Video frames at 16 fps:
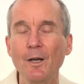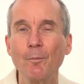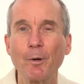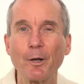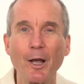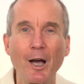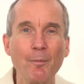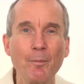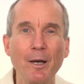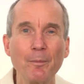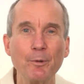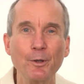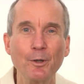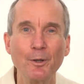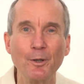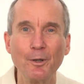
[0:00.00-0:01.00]
But I'm
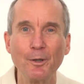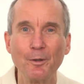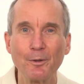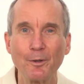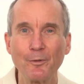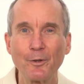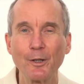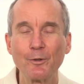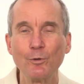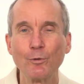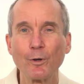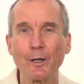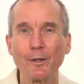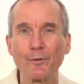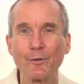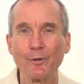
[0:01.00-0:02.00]
happy that you
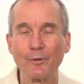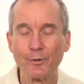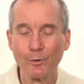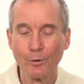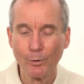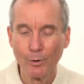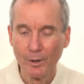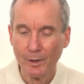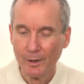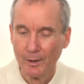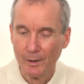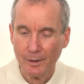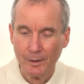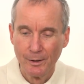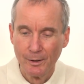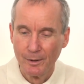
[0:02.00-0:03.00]
write this.
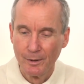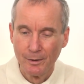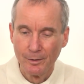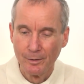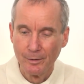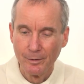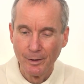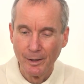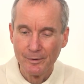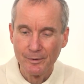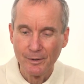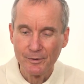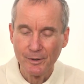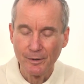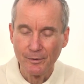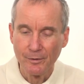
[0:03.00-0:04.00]
As I
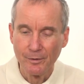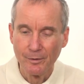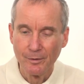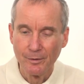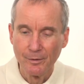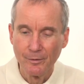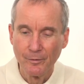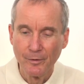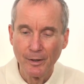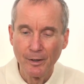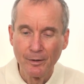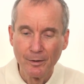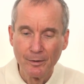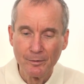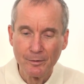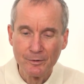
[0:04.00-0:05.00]
said,
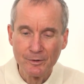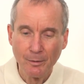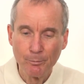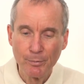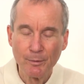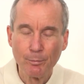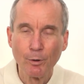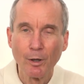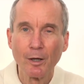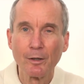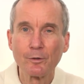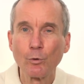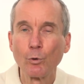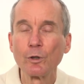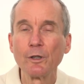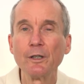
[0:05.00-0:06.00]
some people are
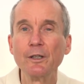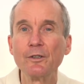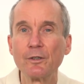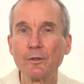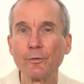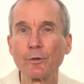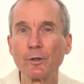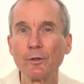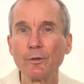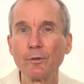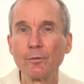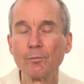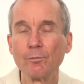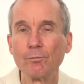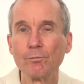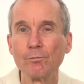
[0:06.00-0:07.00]
totally indifferent,
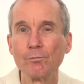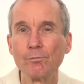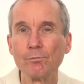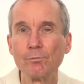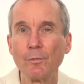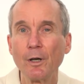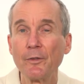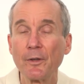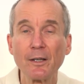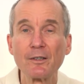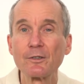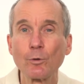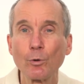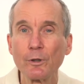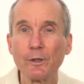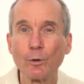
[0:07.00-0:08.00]
and that's
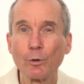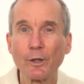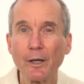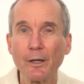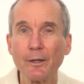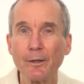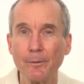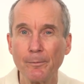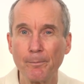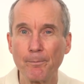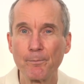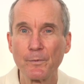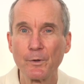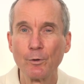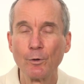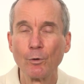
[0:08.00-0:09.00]
totally okay.
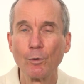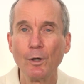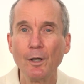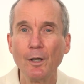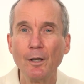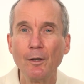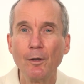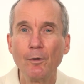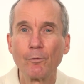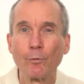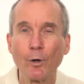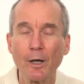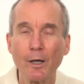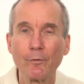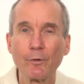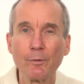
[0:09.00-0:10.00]
For
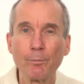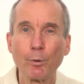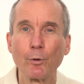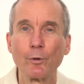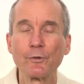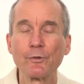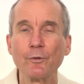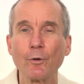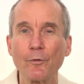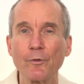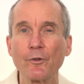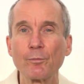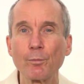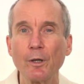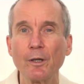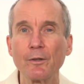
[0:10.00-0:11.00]
every person on this
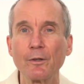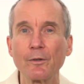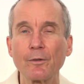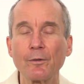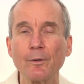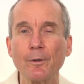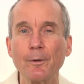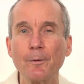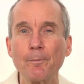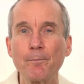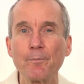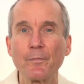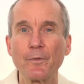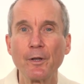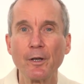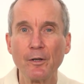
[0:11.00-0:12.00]
planet,
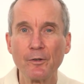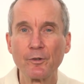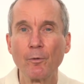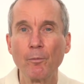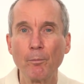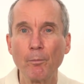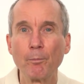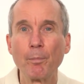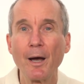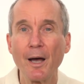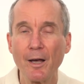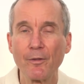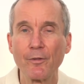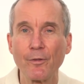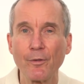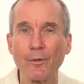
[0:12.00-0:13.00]
there is a
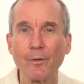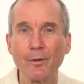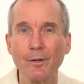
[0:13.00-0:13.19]
path